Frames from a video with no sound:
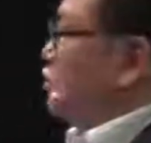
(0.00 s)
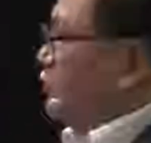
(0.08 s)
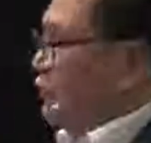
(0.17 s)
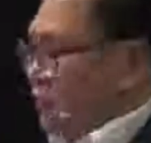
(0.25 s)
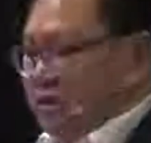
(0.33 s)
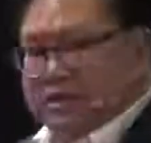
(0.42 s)
to
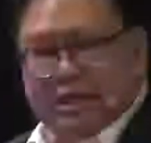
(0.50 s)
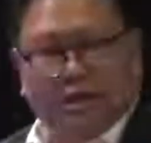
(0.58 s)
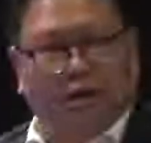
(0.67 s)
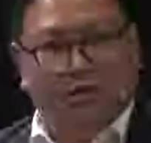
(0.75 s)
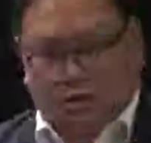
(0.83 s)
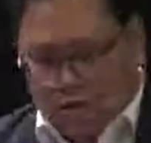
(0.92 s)
focusing
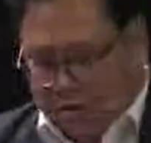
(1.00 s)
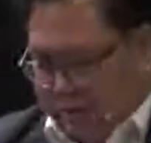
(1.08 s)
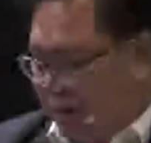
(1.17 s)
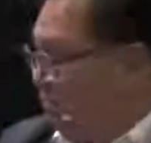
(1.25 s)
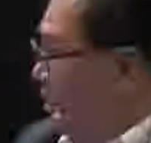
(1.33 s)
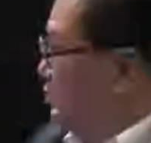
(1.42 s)
on
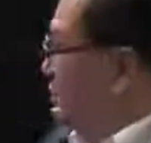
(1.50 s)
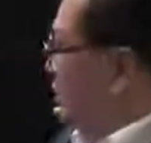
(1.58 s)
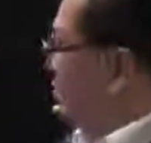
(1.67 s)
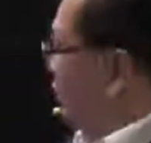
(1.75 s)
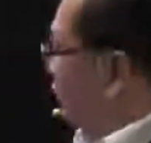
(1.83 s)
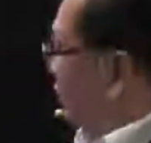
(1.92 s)
talking about
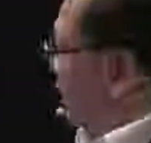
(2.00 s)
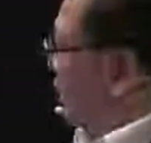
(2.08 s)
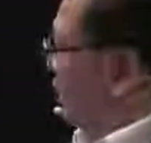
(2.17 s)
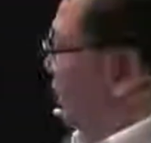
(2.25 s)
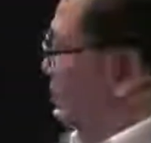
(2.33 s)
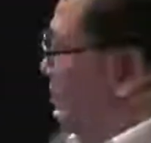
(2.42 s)
some of
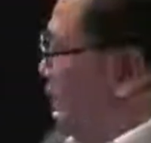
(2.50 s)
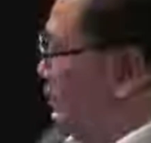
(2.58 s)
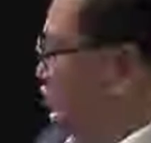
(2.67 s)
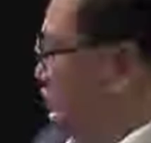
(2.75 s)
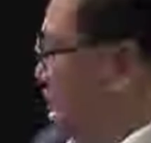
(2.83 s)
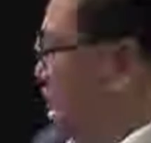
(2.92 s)
the
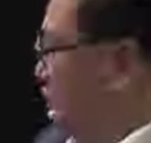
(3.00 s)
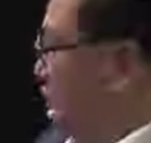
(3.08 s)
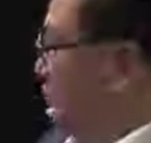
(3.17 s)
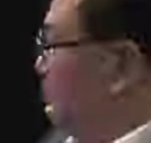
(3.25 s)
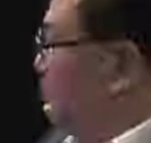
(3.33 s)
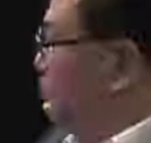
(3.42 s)
market transition.